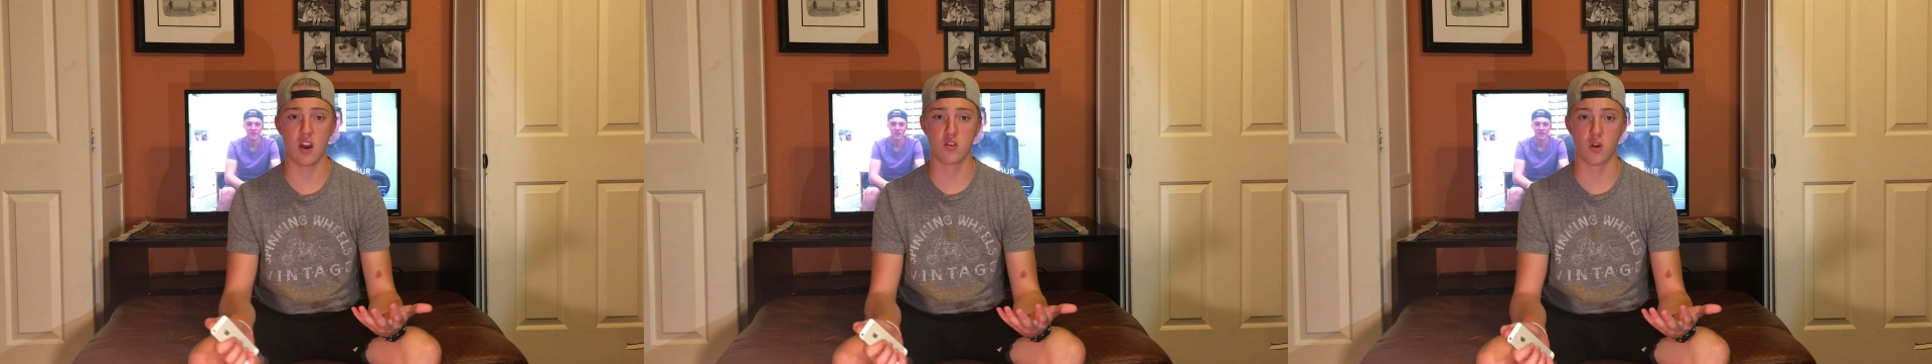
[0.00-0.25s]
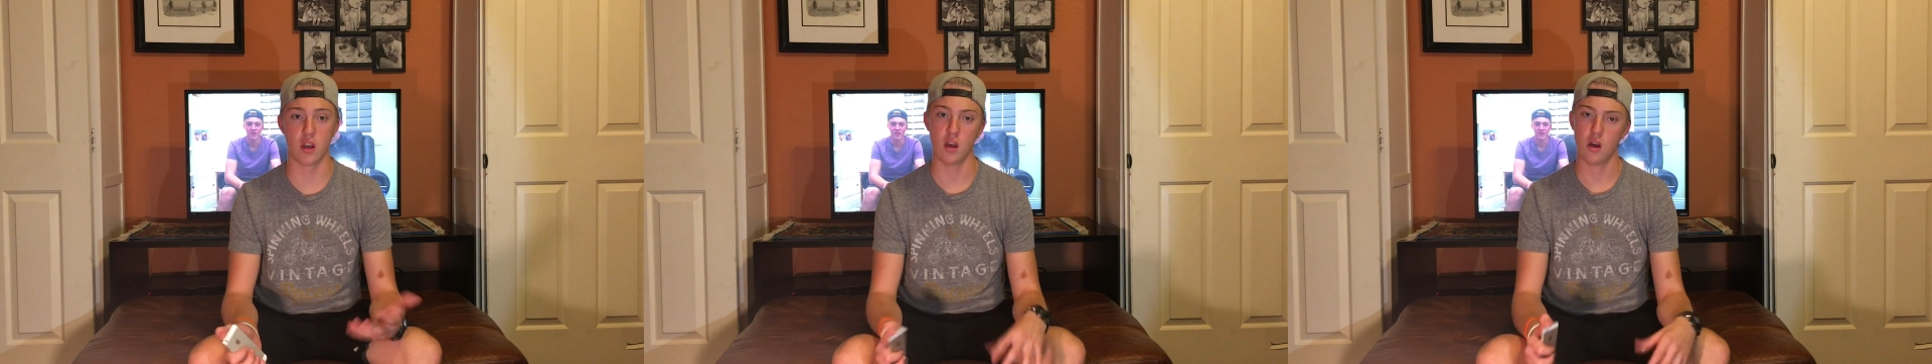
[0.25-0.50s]

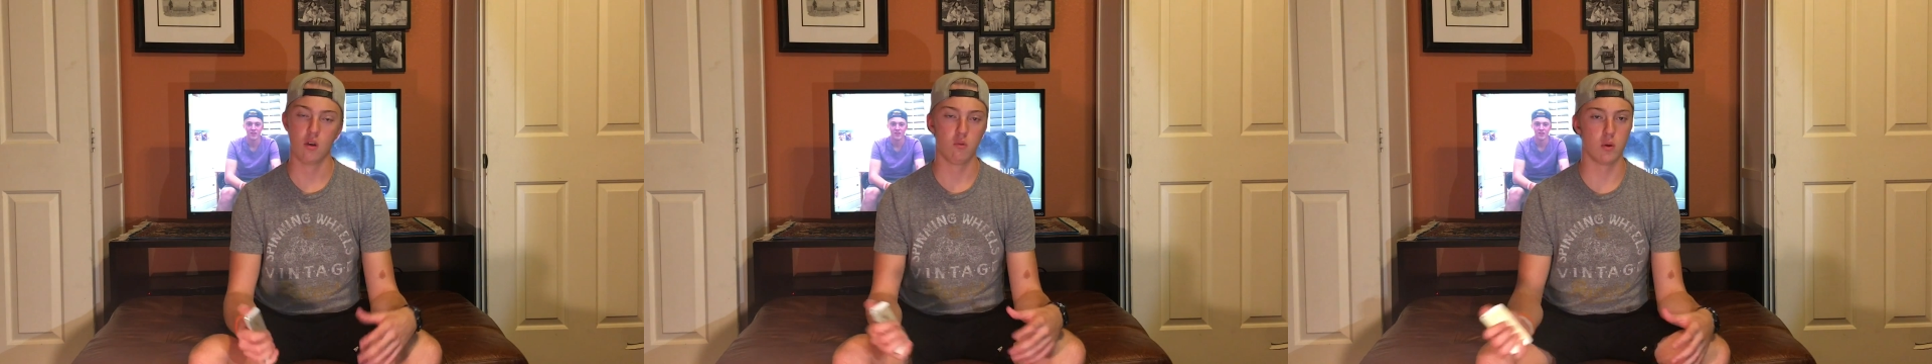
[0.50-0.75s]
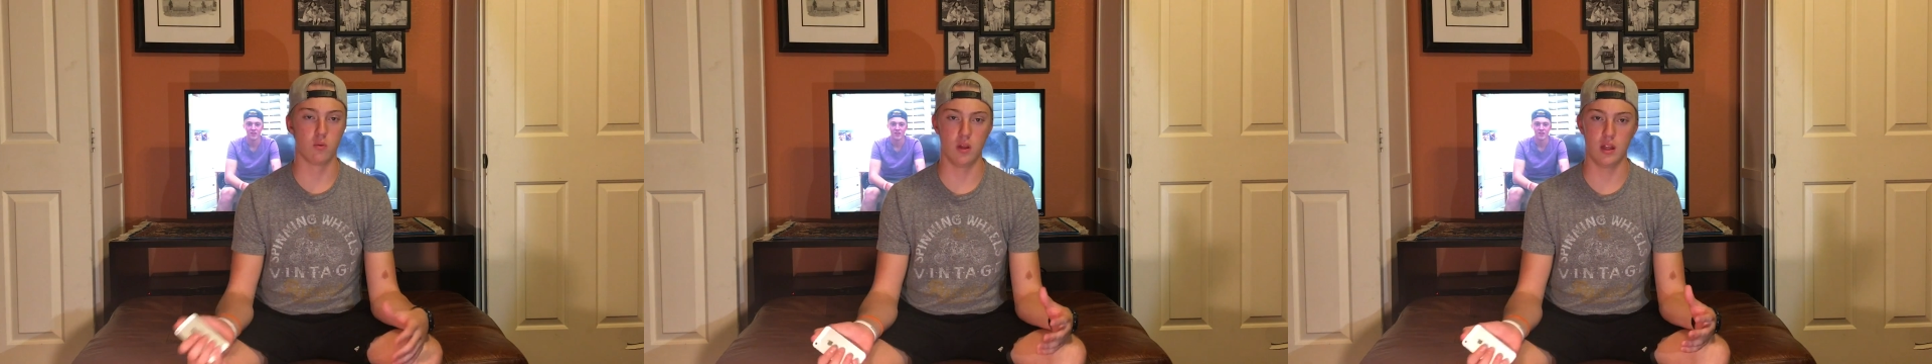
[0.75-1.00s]
Android.
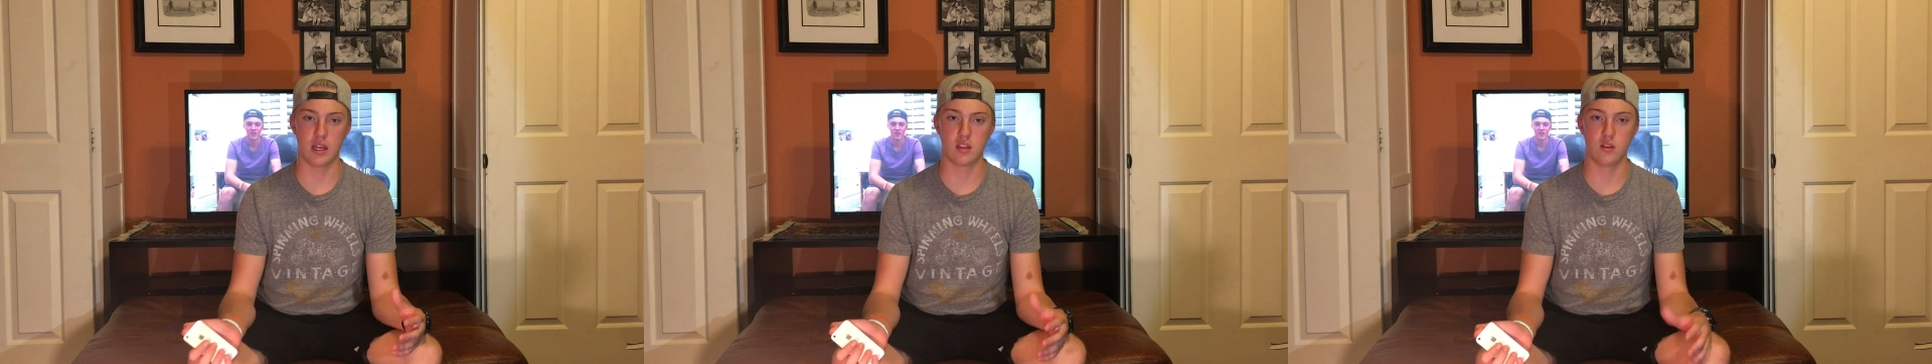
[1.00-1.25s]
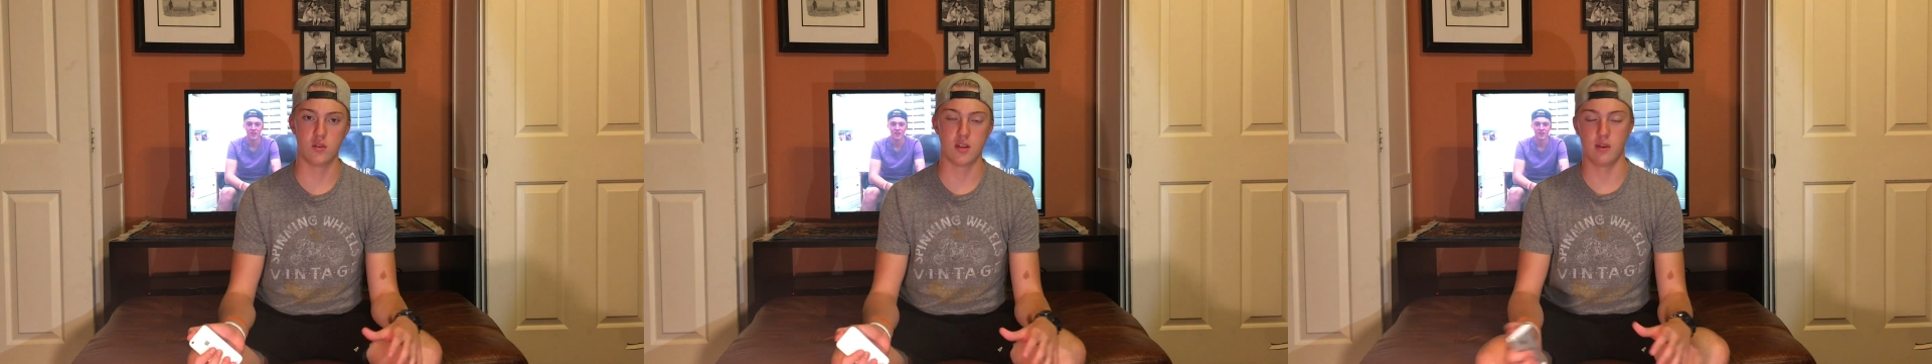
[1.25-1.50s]
We'd really like
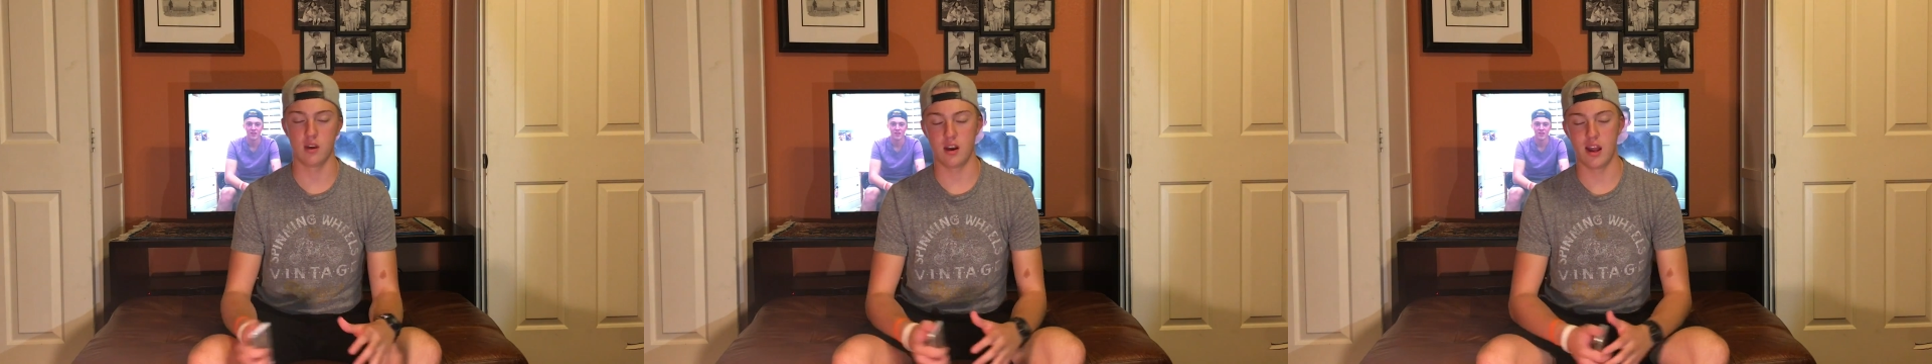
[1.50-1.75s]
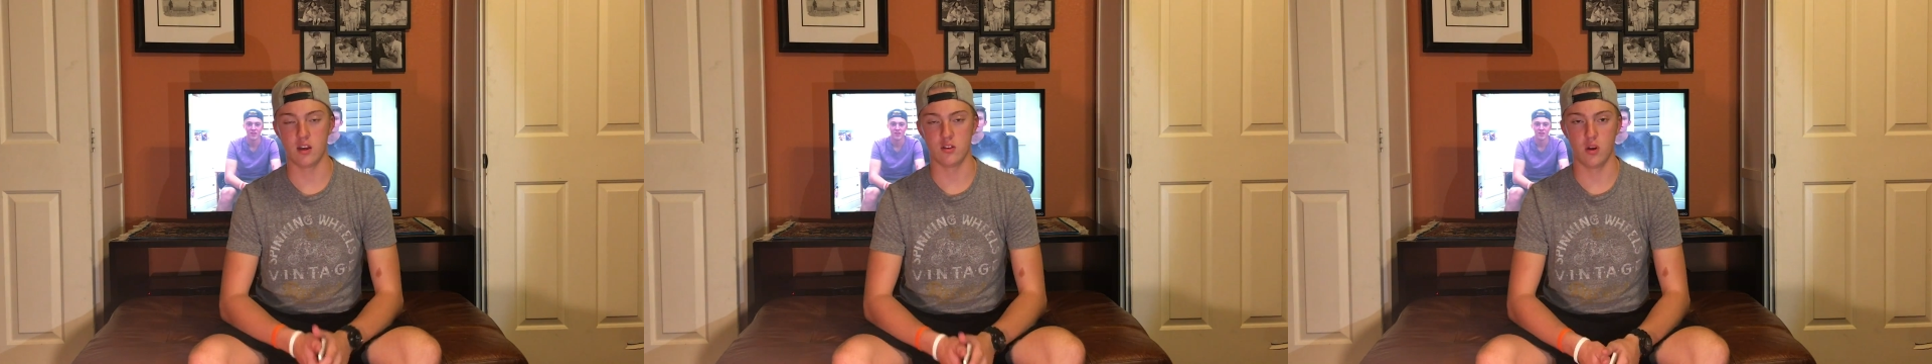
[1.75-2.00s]
to do something on
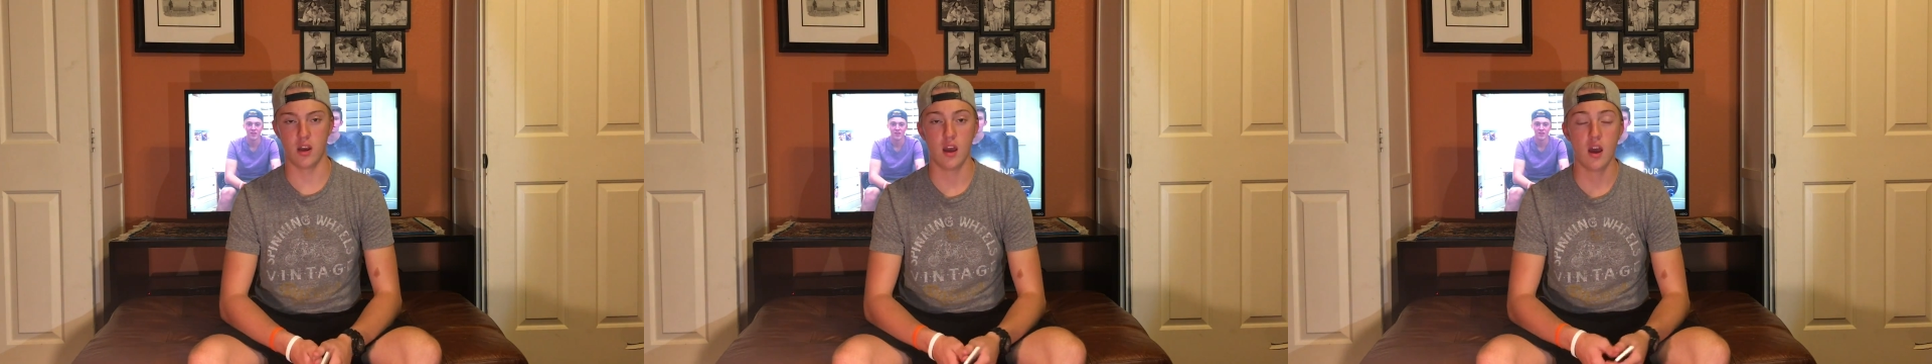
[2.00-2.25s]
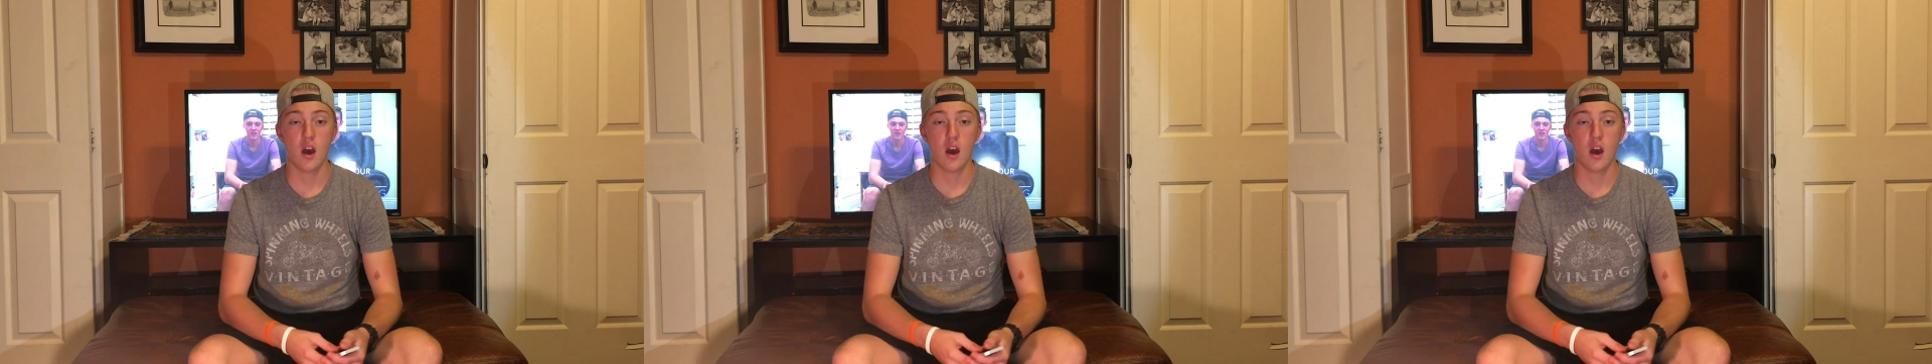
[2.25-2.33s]
Android.